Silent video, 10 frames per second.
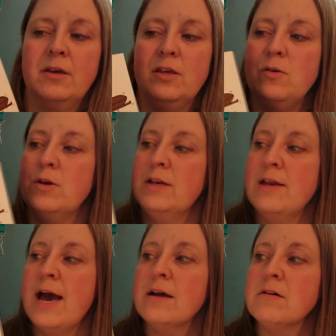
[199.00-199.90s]
You
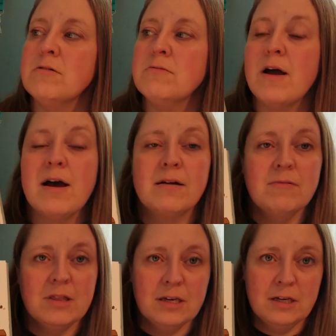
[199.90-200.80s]
cannot go wrong
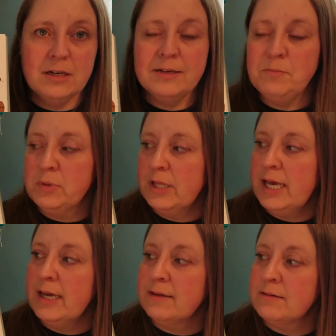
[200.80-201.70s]
with a good
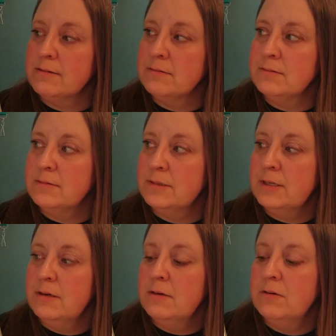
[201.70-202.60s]
plan.
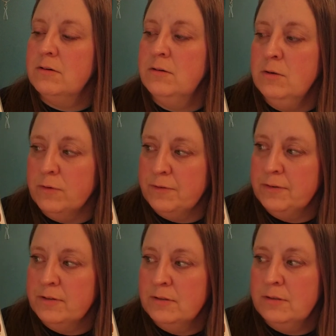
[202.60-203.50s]

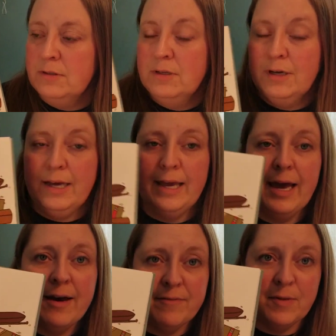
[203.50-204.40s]
Oof, I
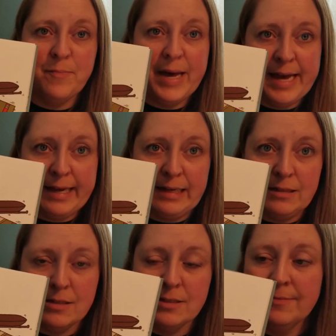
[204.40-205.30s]
have the bags.